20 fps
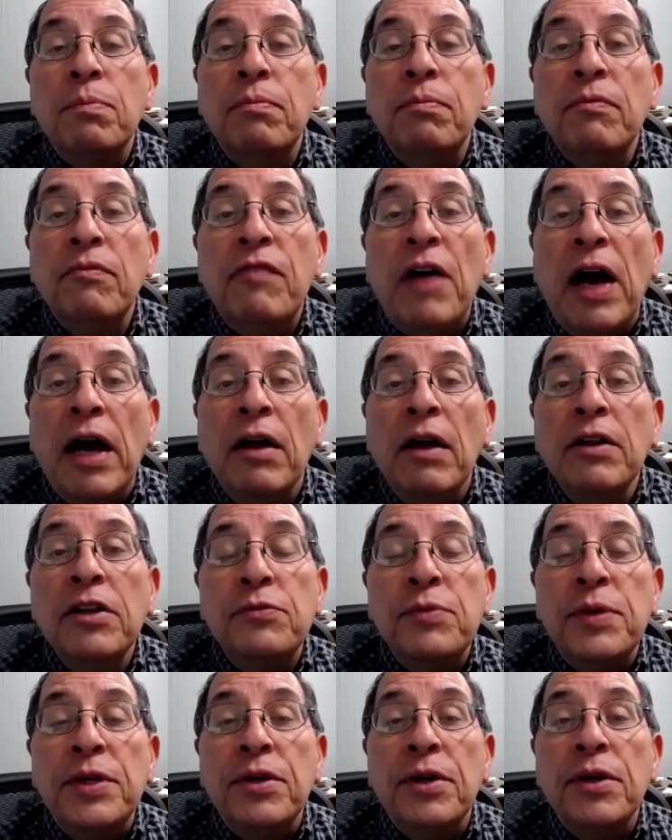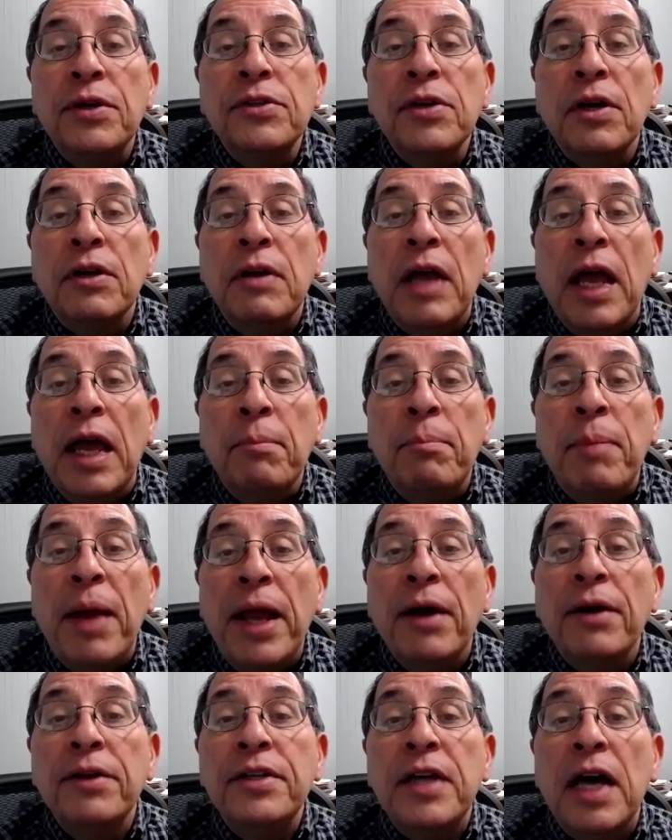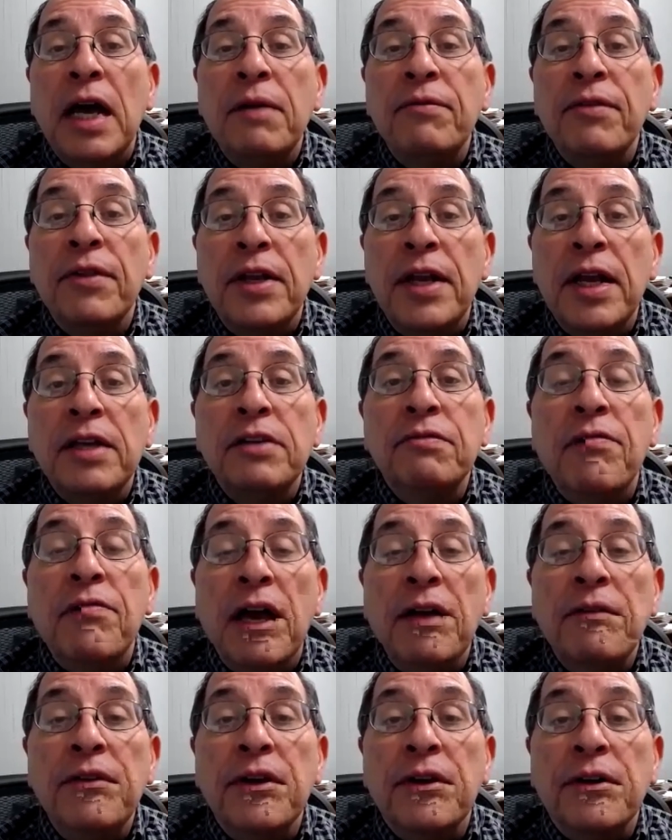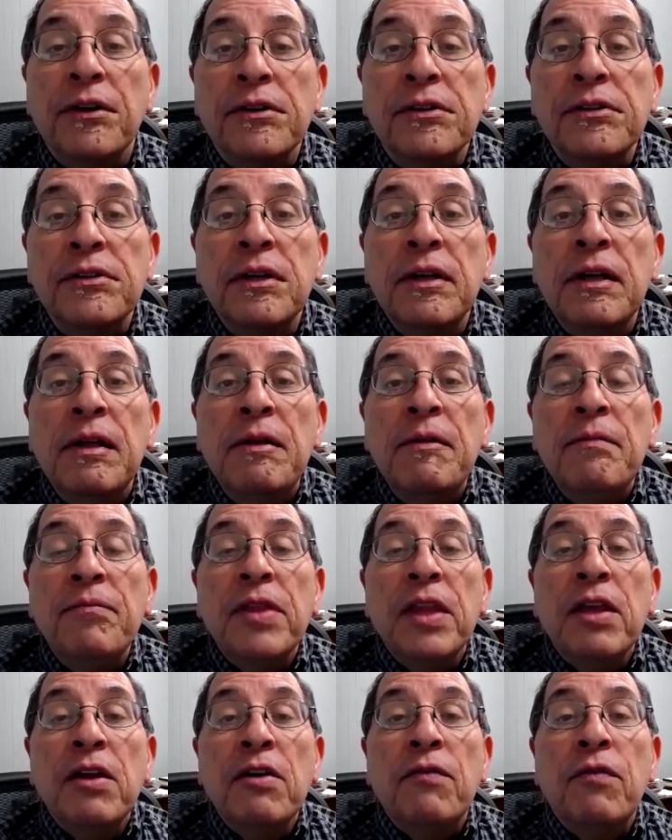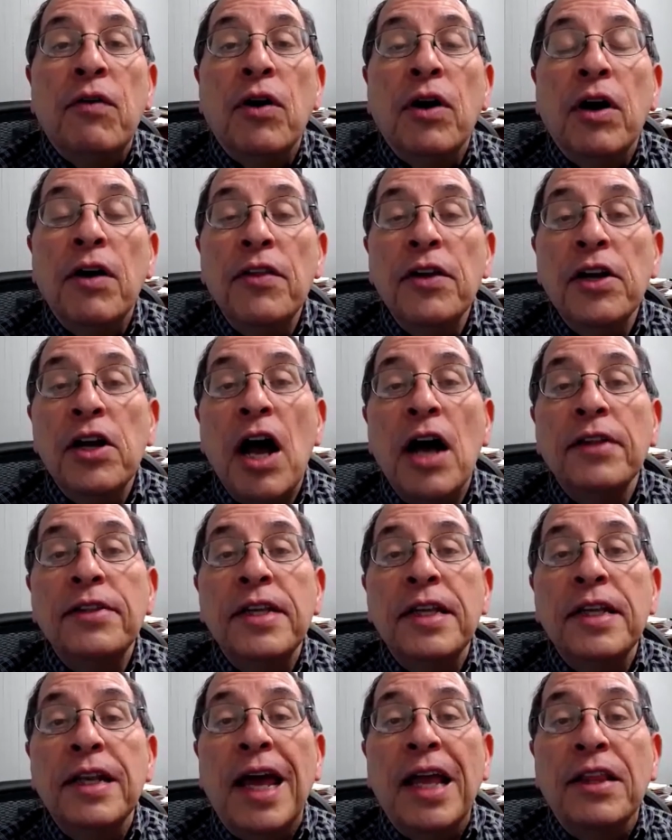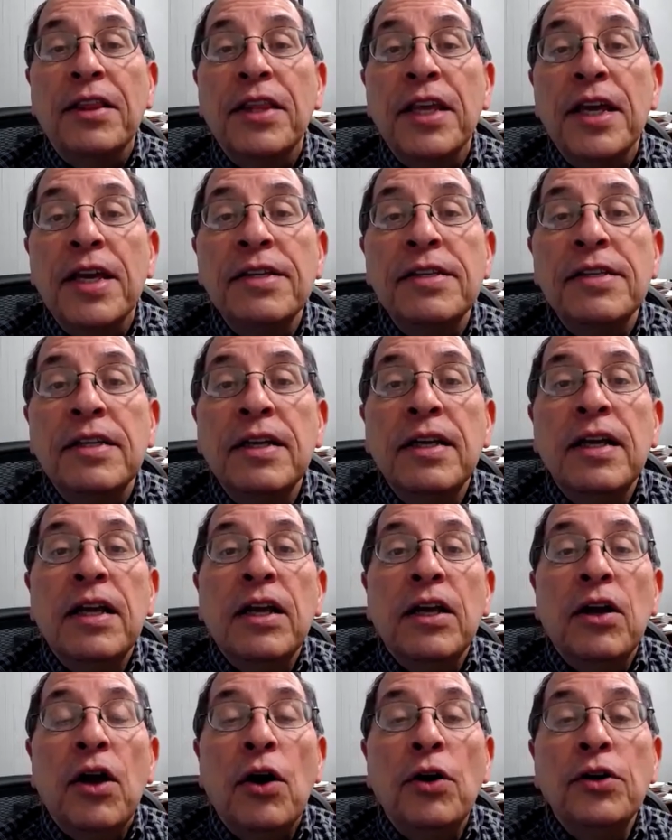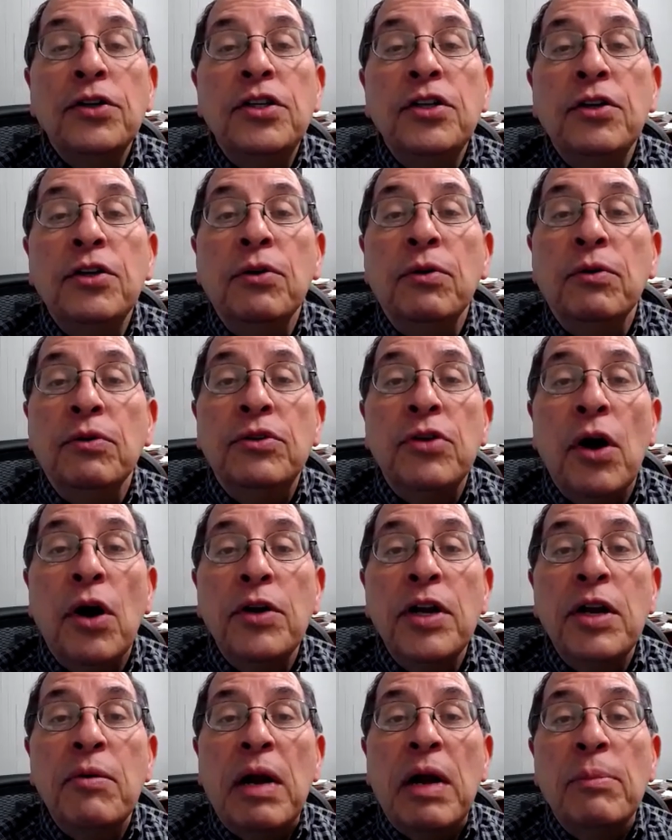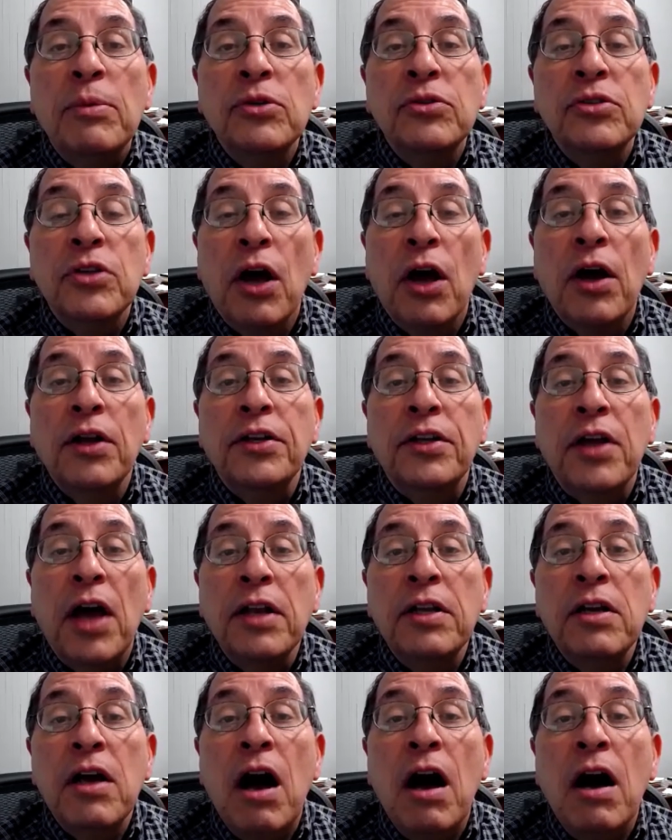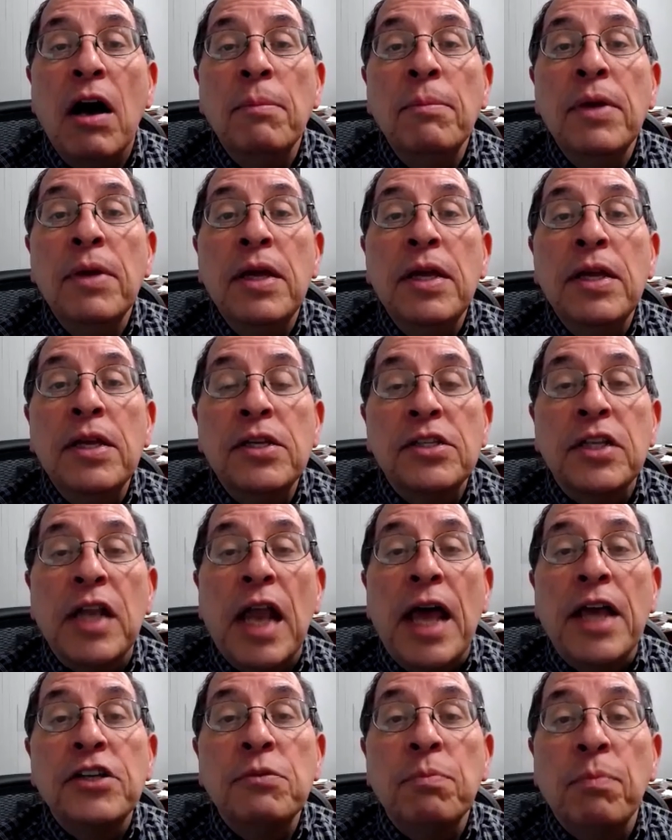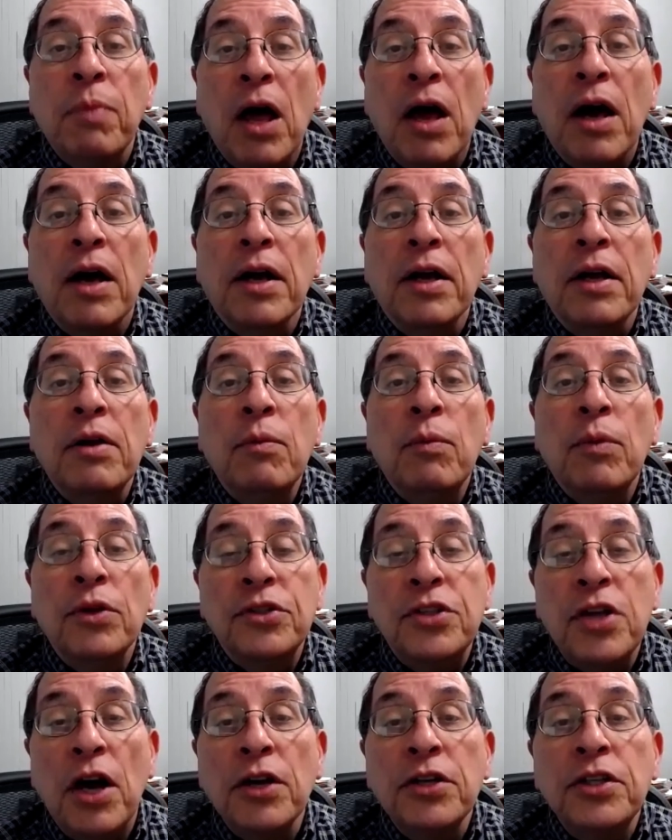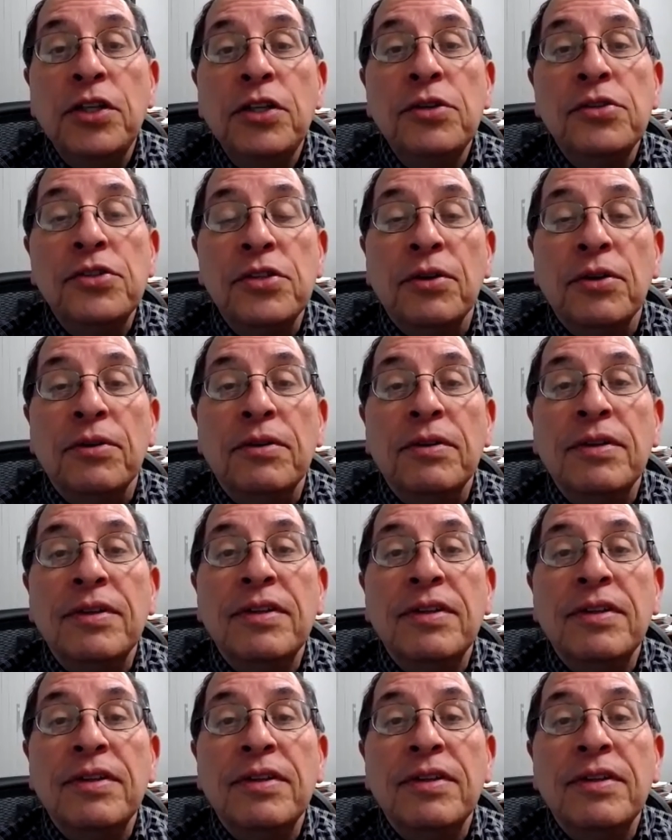file his returns on and pay on time for the next 5 years. For other content like this, go to tonyramoslaw.com/blog. We'll talk to you soon.